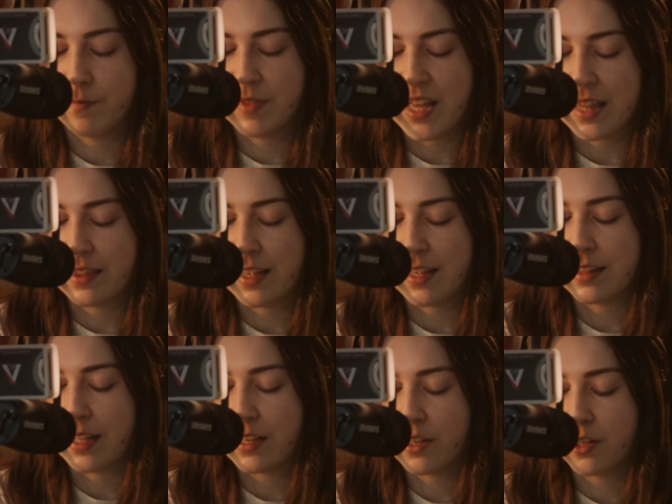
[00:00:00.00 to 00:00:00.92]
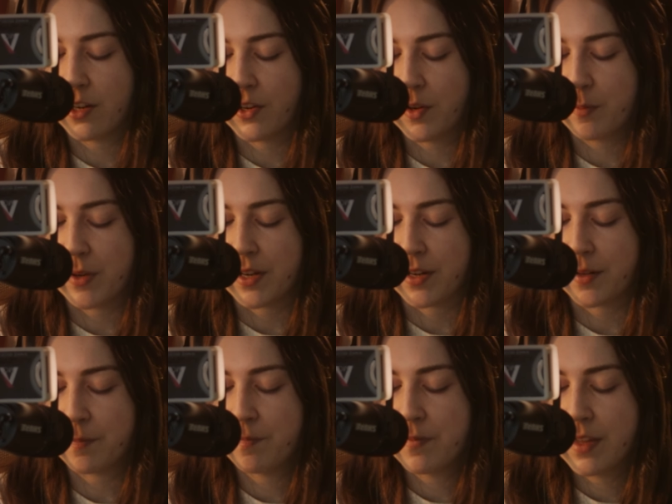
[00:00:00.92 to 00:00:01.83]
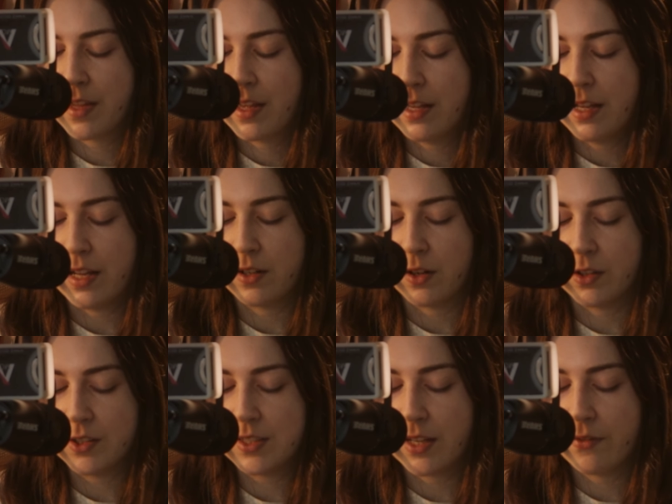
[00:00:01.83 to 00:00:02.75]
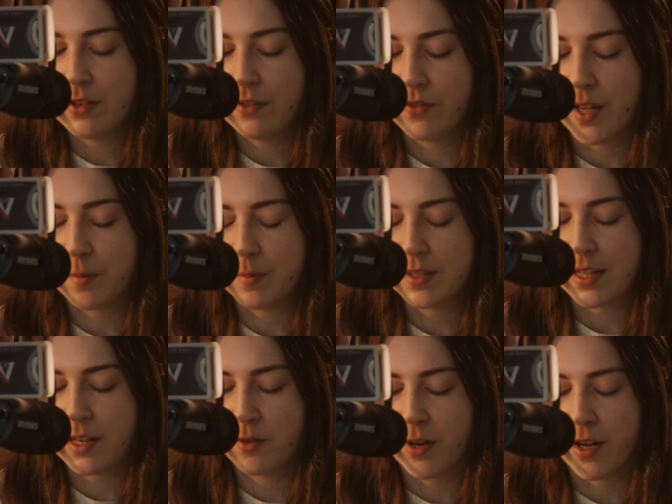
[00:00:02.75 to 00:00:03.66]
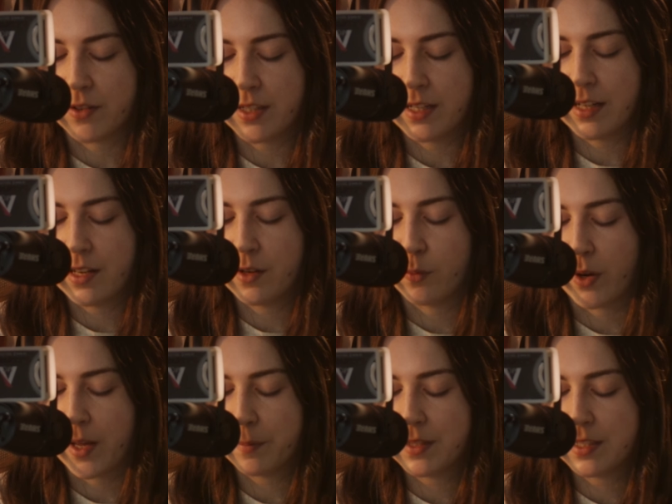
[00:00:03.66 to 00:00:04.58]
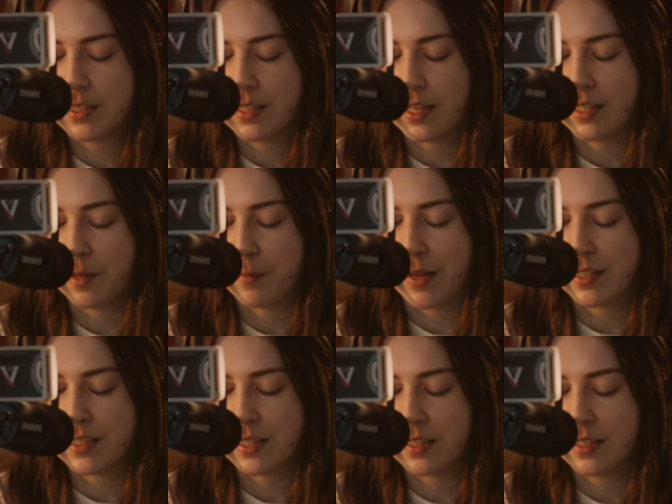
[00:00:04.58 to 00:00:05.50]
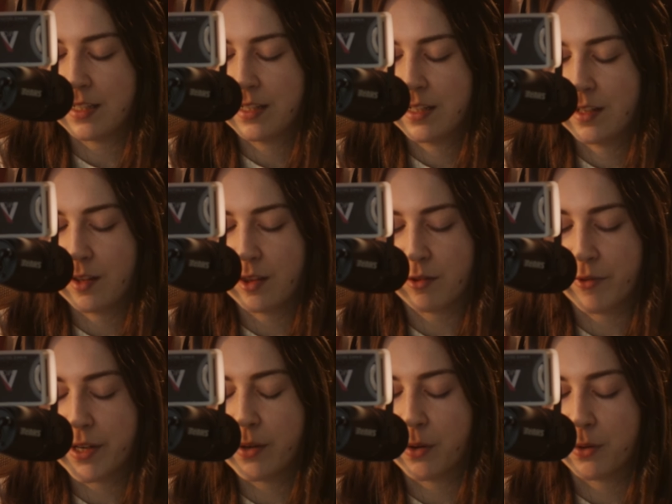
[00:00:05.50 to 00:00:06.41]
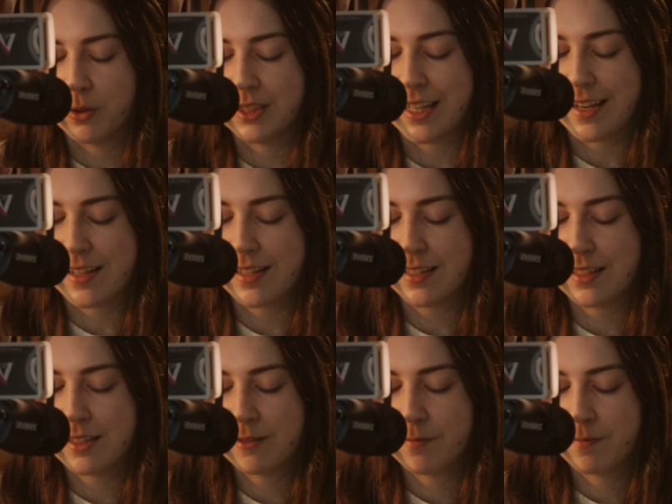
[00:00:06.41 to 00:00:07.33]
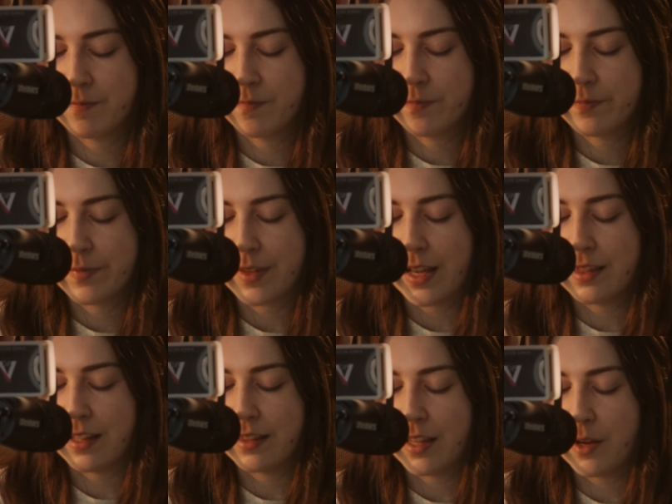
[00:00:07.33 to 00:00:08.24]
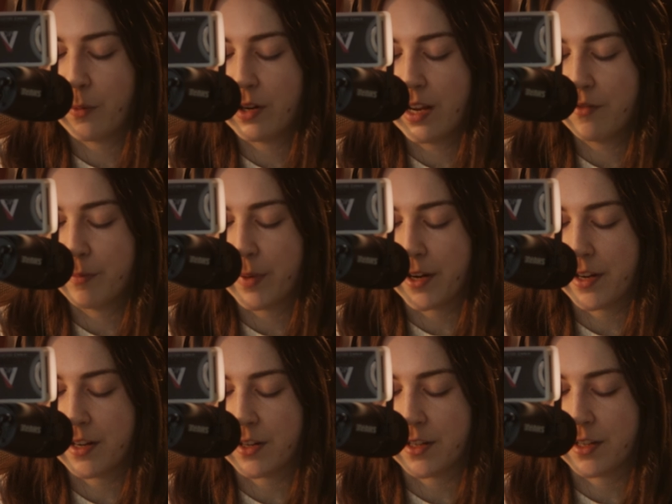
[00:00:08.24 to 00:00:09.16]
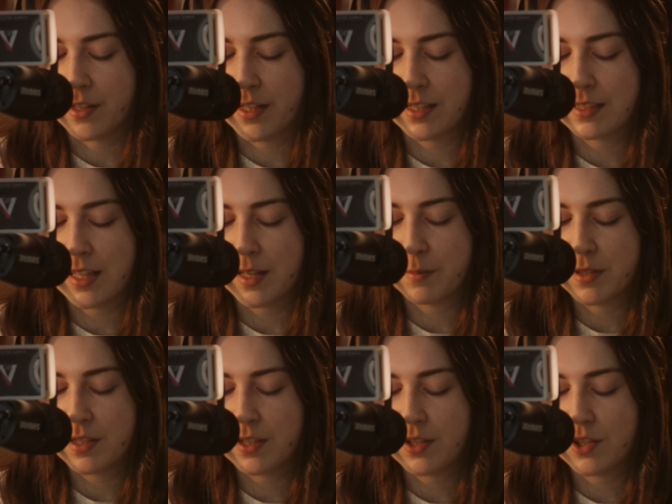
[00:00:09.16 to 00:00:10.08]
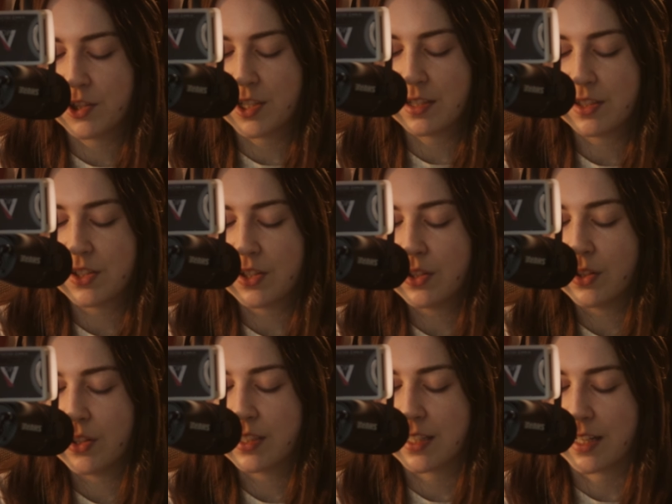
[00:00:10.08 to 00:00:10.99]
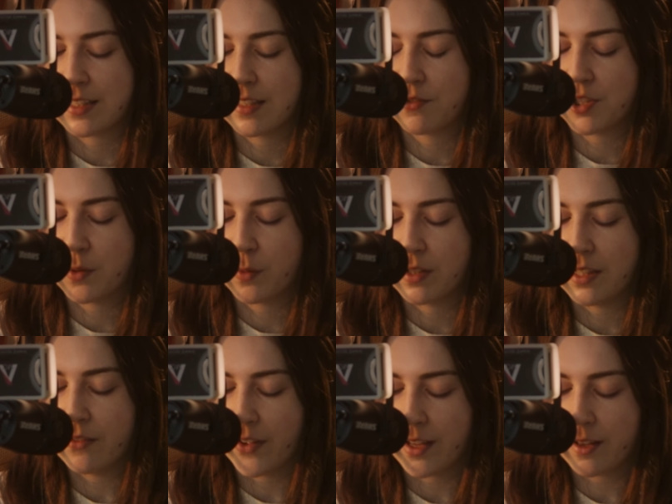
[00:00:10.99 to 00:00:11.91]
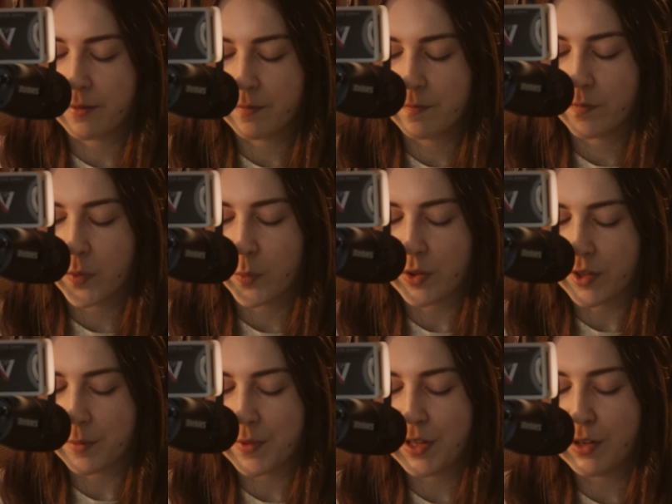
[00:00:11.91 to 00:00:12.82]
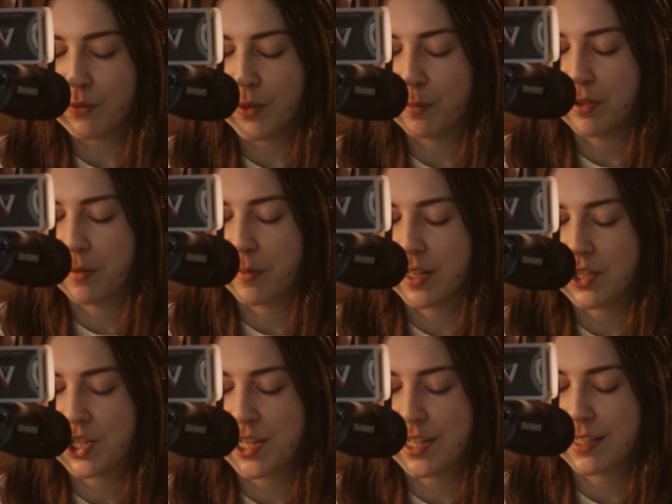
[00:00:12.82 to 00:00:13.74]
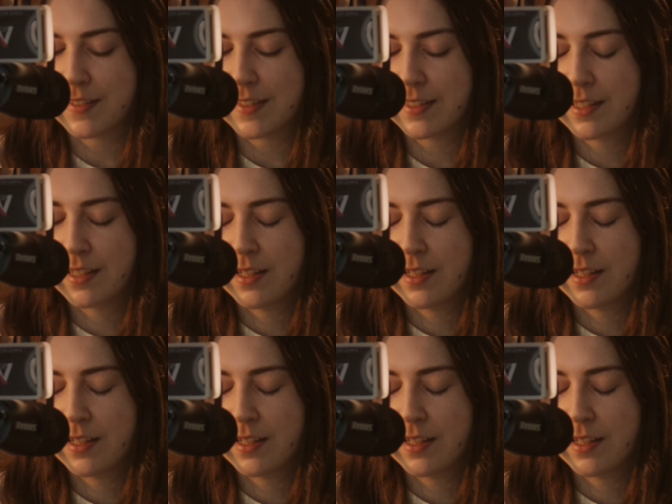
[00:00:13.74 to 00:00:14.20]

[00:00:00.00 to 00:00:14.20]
Then they laid her on a bier, and all 7 of them sat around it and wept and lamented 3 whole days. And then they would have buried her, except she still looked as if she were living, with her beautiful blooming cheeks.